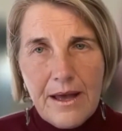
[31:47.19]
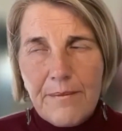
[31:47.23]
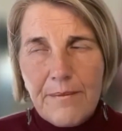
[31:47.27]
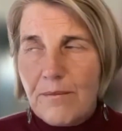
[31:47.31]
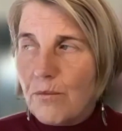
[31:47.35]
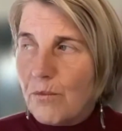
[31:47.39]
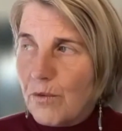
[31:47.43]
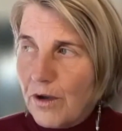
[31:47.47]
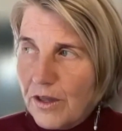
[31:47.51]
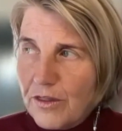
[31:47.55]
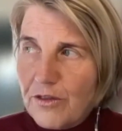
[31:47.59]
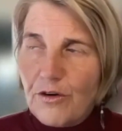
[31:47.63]

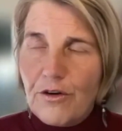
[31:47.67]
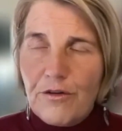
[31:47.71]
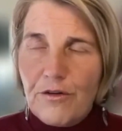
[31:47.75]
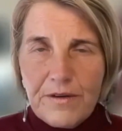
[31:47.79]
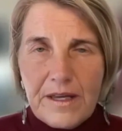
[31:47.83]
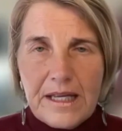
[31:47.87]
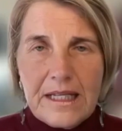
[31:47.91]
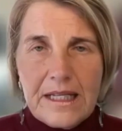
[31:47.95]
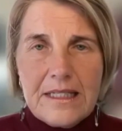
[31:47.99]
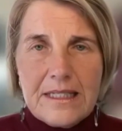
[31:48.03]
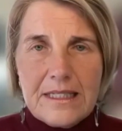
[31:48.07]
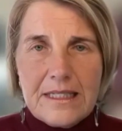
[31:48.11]
weather
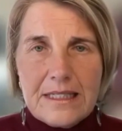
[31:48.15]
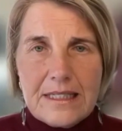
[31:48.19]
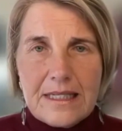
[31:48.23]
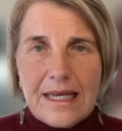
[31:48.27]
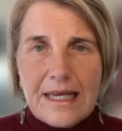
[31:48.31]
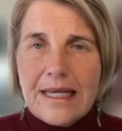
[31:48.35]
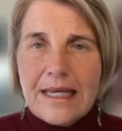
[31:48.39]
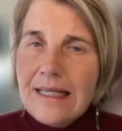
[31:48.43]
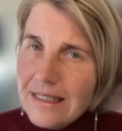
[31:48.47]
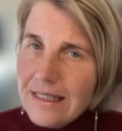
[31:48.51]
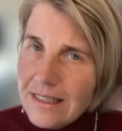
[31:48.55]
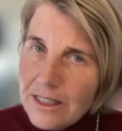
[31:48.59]
events,
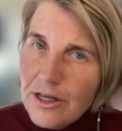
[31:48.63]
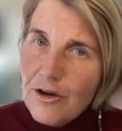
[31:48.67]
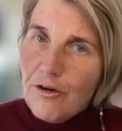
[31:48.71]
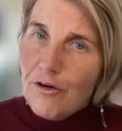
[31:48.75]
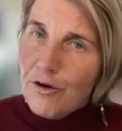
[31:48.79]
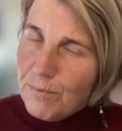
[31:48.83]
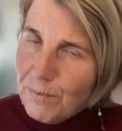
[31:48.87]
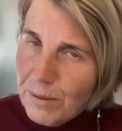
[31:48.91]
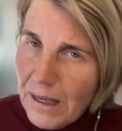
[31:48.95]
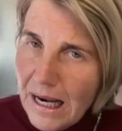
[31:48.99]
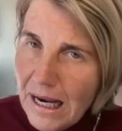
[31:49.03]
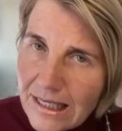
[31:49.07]
is there a
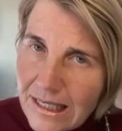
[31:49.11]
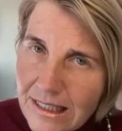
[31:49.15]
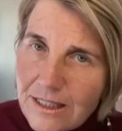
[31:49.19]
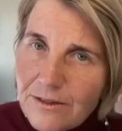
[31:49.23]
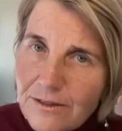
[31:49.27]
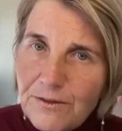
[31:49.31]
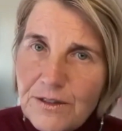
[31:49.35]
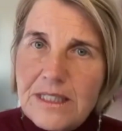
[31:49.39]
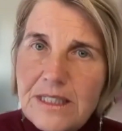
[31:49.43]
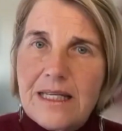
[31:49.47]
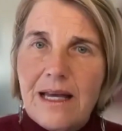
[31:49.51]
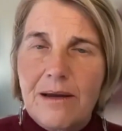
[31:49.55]
place
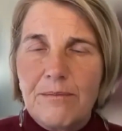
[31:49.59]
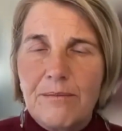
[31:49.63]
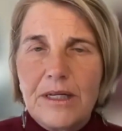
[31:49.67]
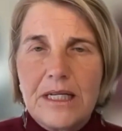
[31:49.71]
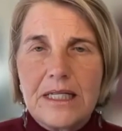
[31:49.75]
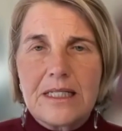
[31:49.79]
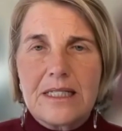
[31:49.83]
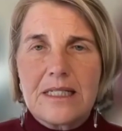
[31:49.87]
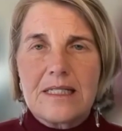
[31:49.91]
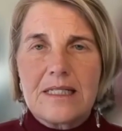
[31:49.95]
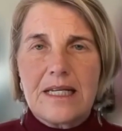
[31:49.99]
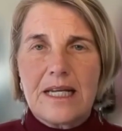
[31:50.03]
for some
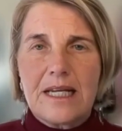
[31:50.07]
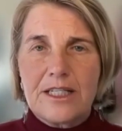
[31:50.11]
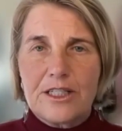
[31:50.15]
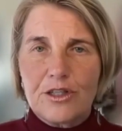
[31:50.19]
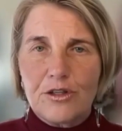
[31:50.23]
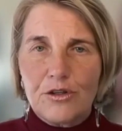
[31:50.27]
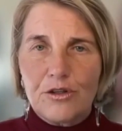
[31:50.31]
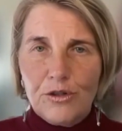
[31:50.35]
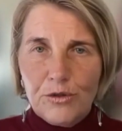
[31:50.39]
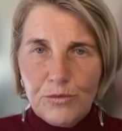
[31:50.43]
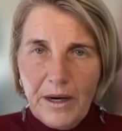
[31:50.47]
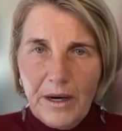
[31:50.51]
legislation?
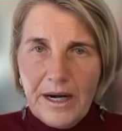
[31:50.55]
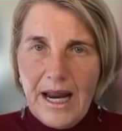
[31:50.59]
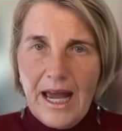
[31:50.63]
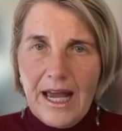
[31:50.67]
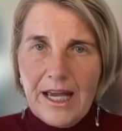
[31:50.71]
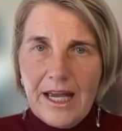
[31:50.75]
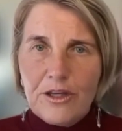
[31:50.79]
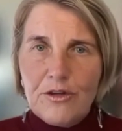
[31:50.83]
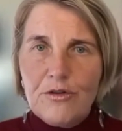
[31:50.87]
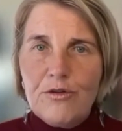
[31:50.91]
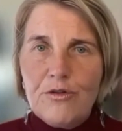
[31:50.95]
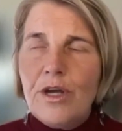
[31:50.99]
Could one
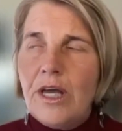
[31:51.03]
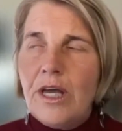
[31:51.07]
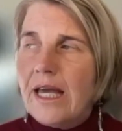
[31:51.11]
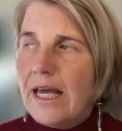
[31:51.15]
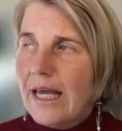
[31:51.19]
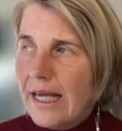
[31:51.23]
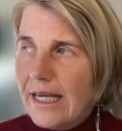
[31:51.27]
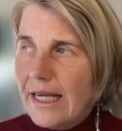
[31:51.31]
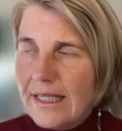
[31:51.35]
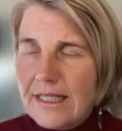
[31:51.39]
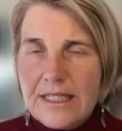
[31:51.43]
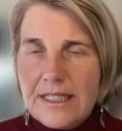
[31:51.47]
argue
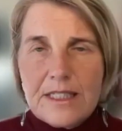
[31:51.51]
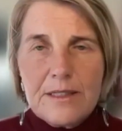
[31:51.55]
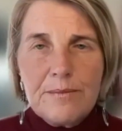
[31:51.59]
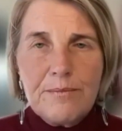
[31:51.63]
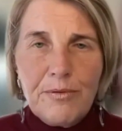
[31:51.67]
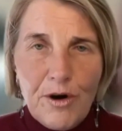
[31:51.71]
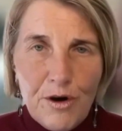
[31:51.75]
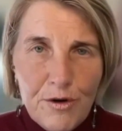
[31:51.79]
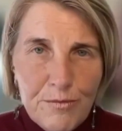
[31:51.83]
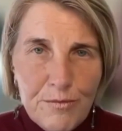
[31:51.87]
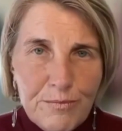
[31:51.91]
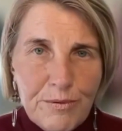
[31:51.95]
it is
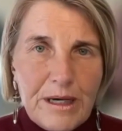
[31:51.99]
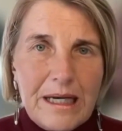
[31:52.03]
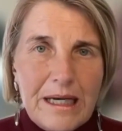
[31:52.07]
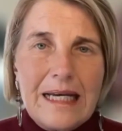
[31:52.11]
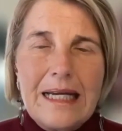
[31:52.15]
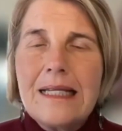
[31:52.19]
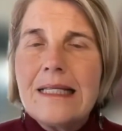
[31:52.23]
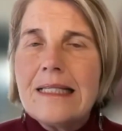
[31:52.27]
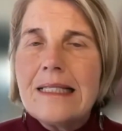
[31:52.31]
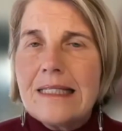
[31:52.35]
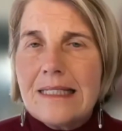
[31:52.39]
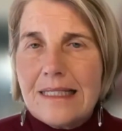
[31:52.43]
appropriate
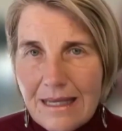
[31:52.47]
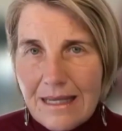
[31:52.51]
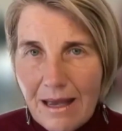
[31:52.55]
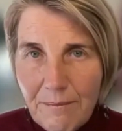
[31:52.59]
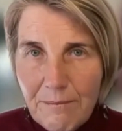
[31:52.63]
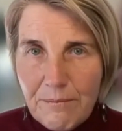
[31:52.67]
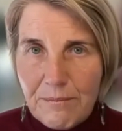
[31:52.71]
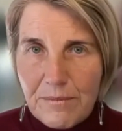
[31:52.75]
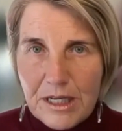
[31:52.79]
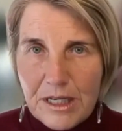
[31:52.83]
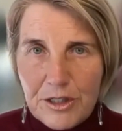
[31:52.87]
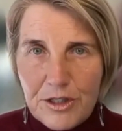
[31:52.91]
in
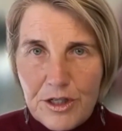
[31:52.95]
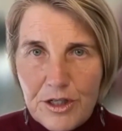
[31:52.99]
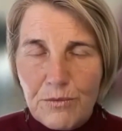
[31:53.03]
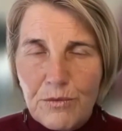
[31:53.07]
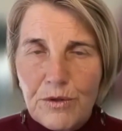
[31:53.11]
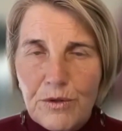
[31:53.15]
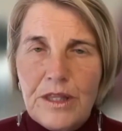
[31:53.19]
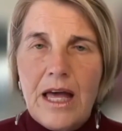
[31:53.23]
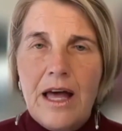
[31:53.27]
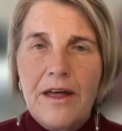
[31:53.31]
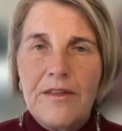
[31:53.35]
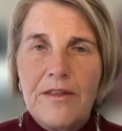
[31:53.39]
some measure
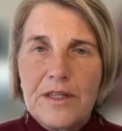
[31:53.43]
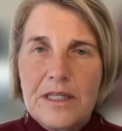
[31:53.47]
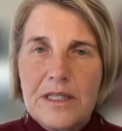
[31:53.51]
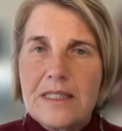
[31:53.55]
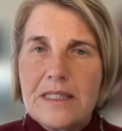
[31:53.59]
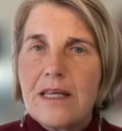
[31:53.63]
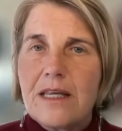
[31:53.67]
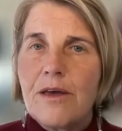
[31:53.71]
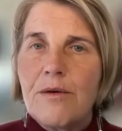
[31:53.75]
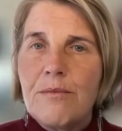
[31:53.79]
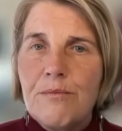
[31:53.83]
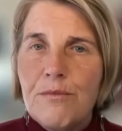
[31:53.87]
without this
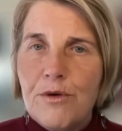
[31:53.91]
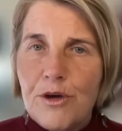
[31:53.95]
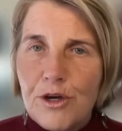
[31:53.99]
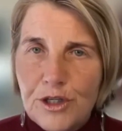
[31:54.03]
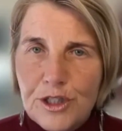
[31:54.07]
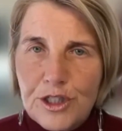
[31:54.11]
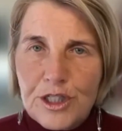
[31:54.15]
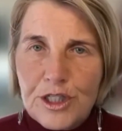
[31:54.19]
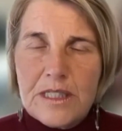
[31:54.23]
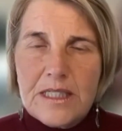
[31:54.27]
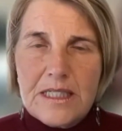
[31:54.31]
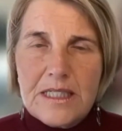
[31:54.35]

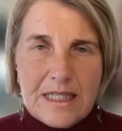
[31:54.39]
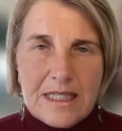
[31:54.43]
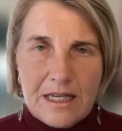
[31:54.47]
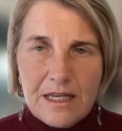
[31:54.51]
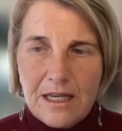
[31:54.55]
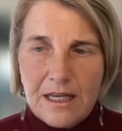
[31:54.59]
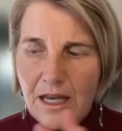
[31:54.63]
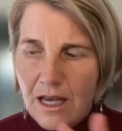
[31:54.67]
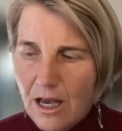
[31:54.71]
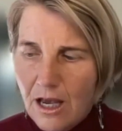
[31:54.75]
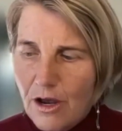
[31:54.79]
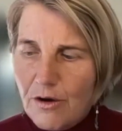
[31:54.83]
emergency,
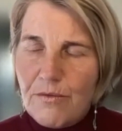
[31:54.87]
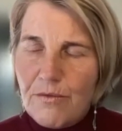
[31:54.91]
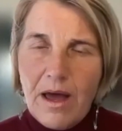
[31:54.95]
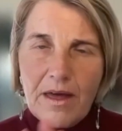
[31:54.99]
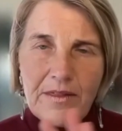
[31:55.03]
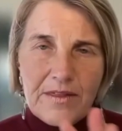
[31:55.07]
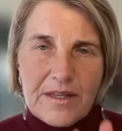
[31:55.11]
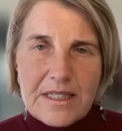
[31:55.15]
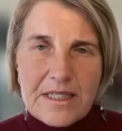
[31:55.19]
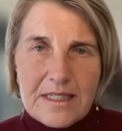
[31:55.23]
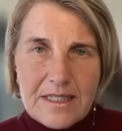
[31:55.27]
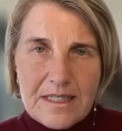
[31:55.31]

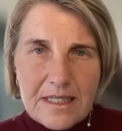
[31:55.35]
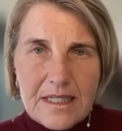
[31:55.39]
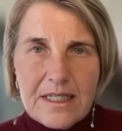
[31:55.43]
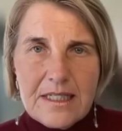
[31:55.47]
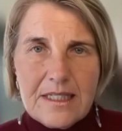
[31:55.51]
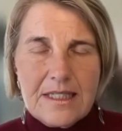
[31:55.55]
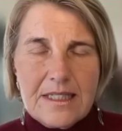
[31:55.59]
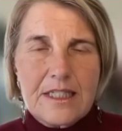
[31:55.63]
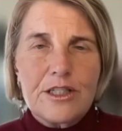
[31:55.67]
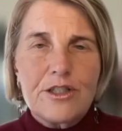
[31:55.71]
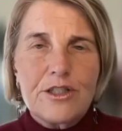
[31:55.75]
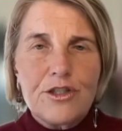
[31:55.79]
rather
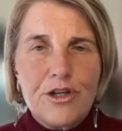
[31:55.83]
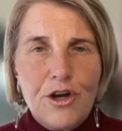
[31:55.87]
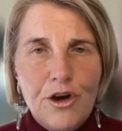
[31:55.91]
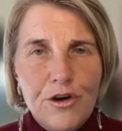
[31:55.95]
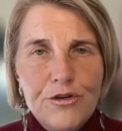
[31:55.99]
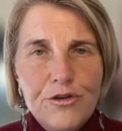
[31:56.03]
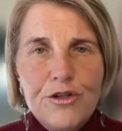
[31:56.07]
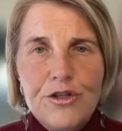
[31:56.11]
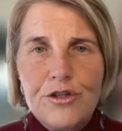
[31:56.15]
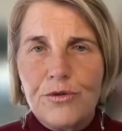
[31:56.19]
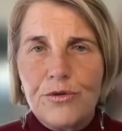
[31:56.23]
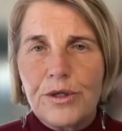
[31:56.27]
sinister
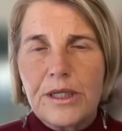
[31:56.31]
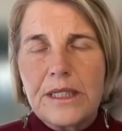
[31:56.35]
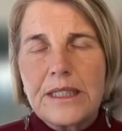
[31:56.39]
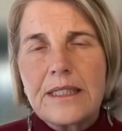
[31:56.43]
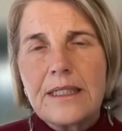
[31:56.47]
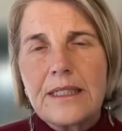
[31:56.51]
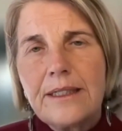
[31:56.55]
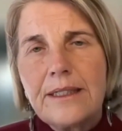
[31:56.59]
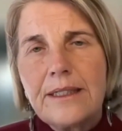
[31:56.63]
tone to it?